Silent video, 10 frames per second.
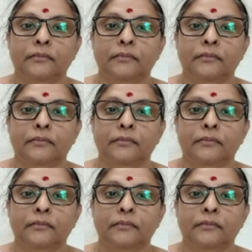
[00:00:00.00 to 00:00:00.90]

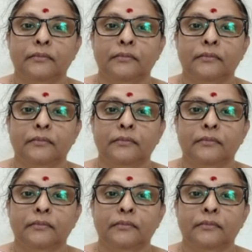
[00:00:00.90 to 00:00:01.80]

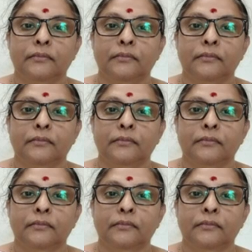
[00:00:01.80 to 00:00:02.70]

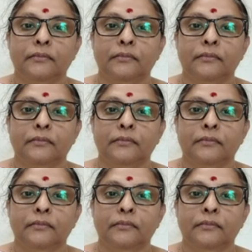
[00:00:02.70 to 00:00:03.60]

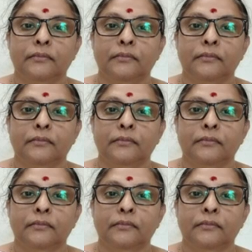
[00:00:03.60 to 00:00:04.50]

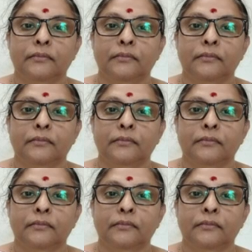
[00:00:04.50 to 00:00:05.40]

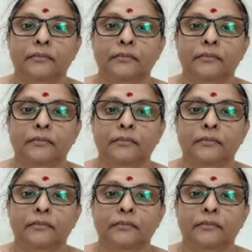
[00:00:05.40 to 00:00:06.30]

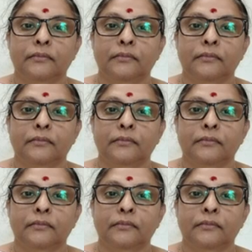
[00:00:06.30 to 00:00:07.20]

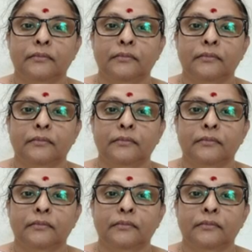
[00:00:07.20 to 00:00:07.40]
[no speech]